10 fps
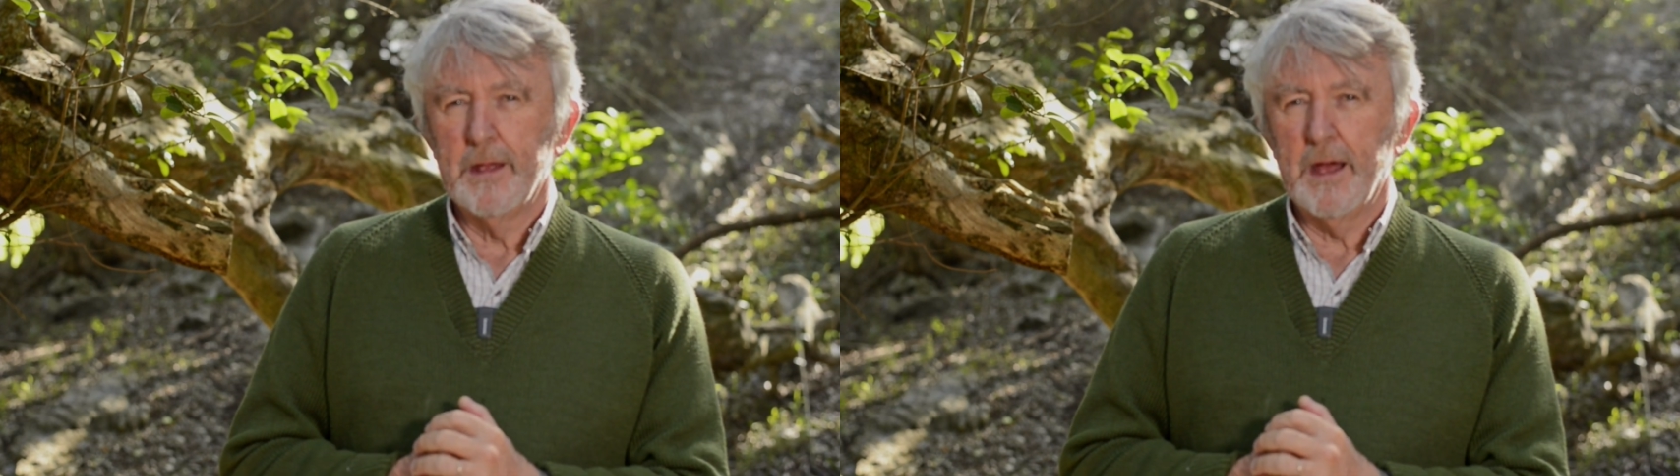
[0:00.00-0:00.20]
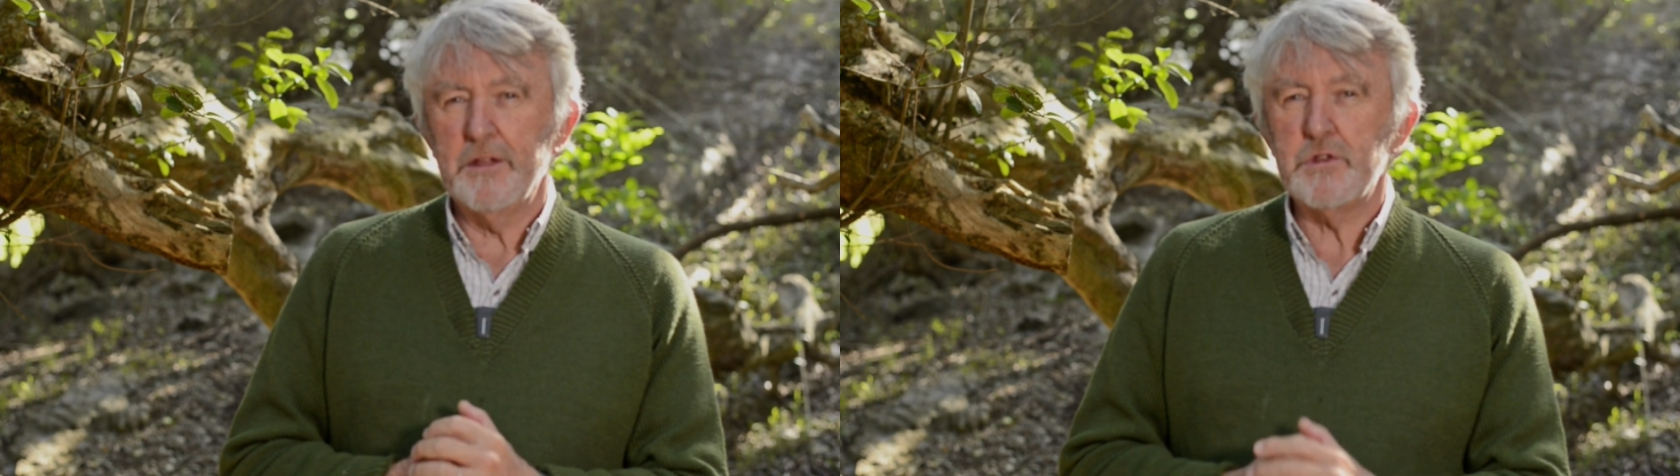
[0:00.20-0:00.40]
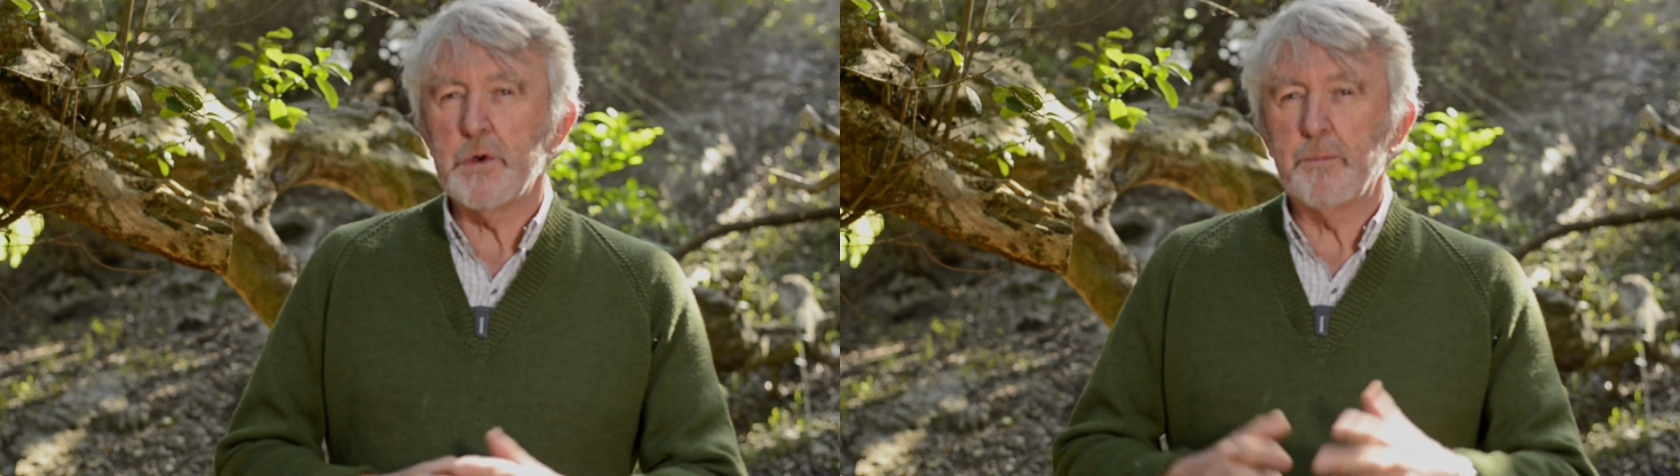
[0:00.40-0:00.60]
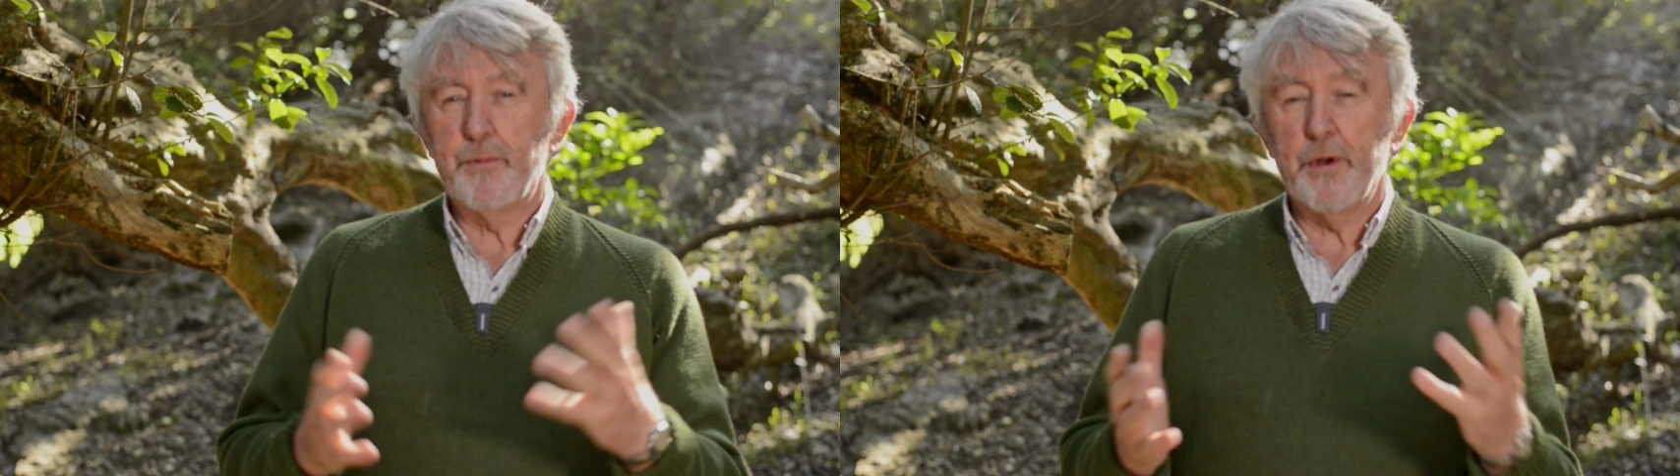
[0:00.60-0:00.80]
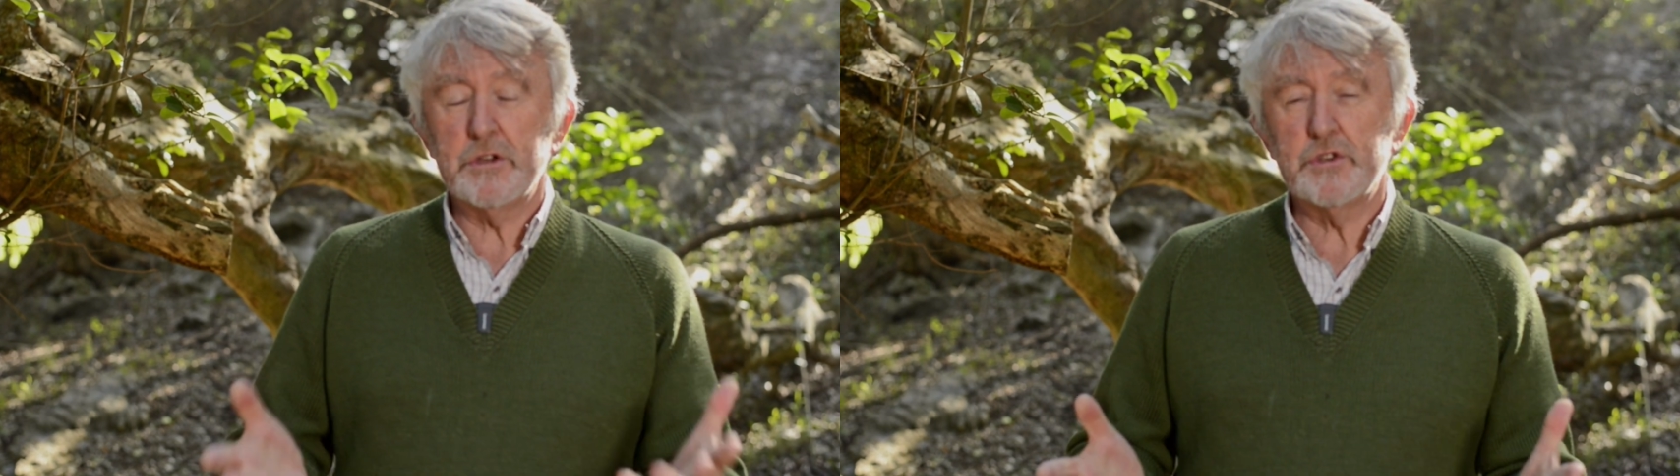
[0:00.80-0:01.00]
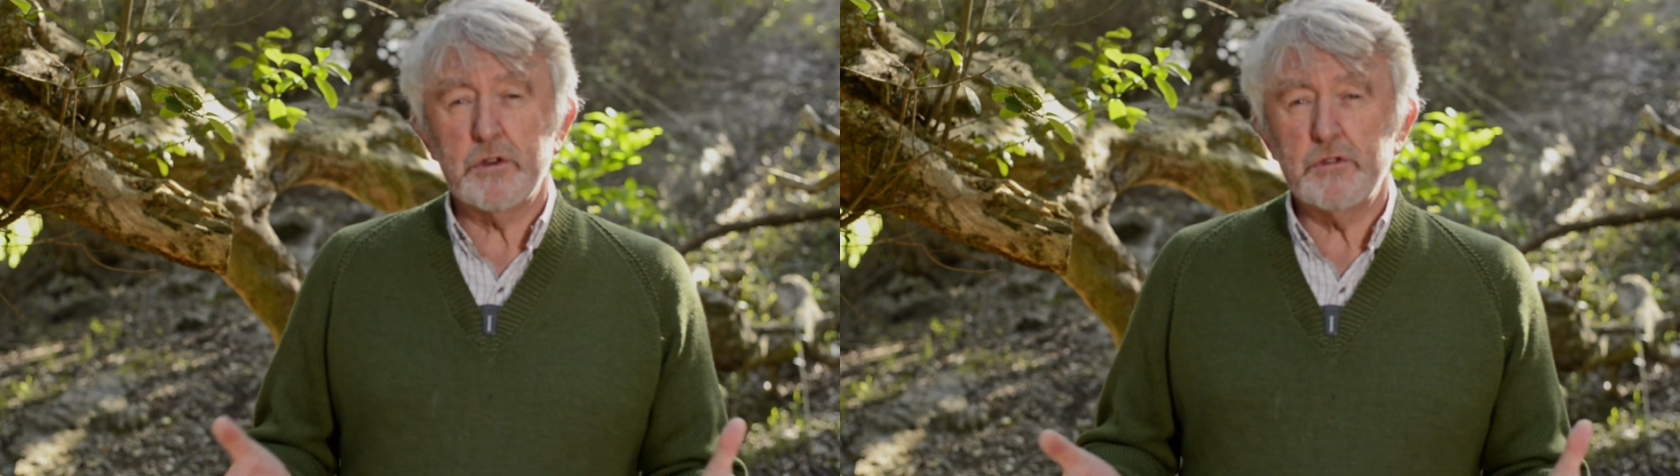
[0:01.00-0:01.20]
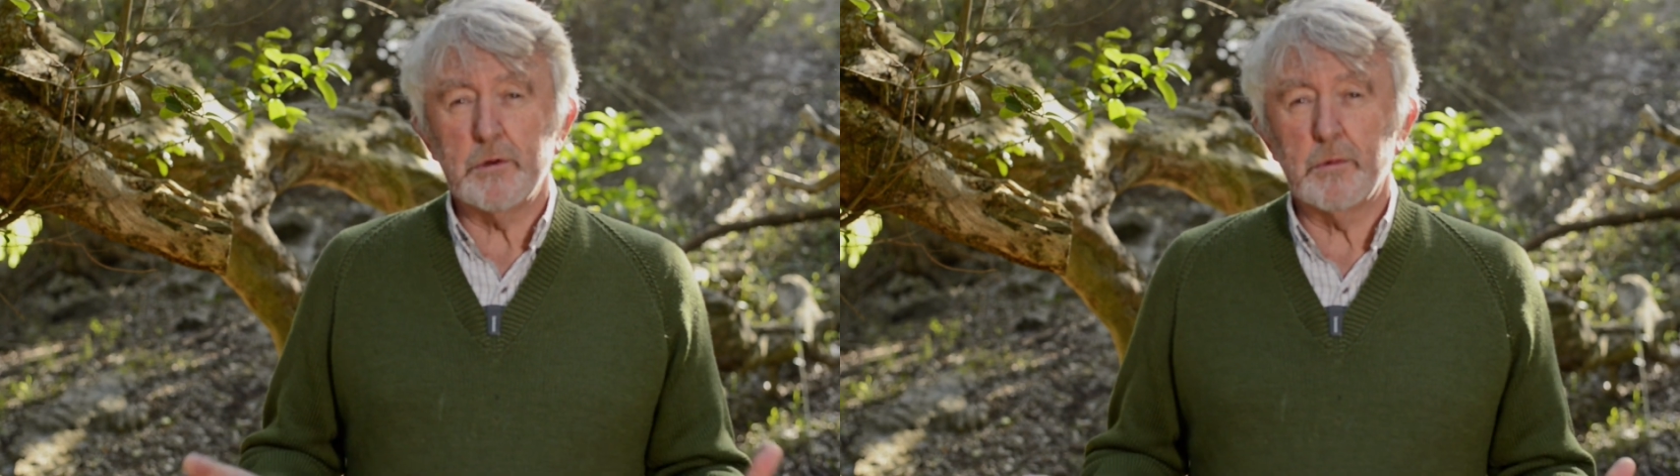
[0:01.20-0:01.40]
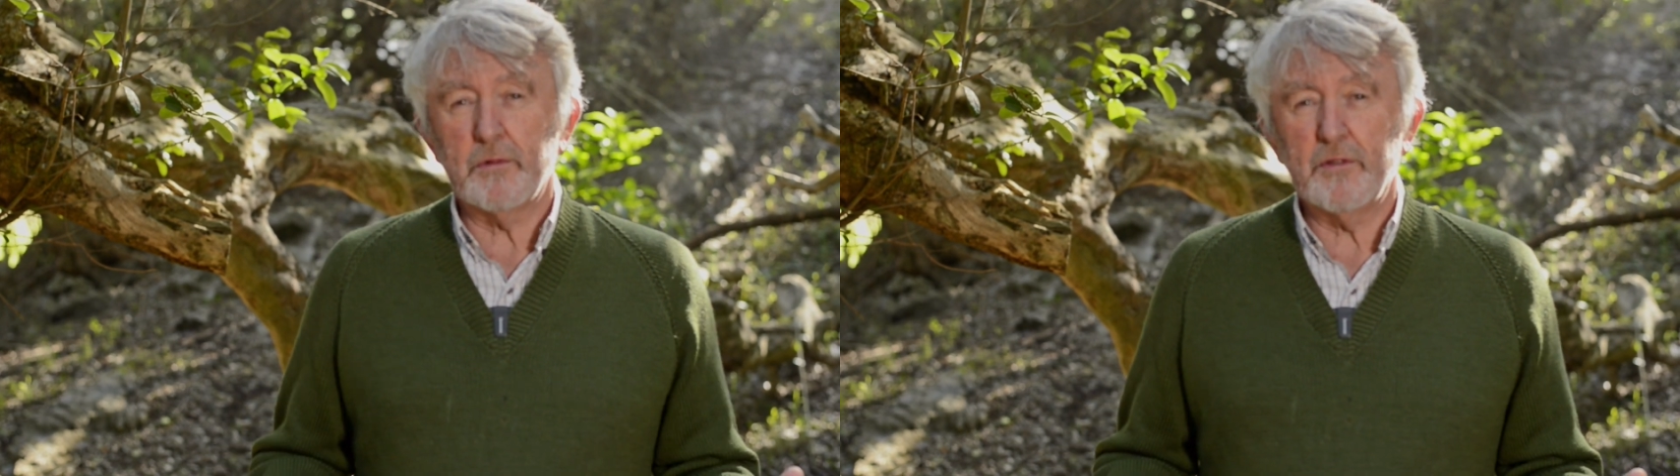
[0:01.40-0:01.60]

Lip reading: And as you approach it, you will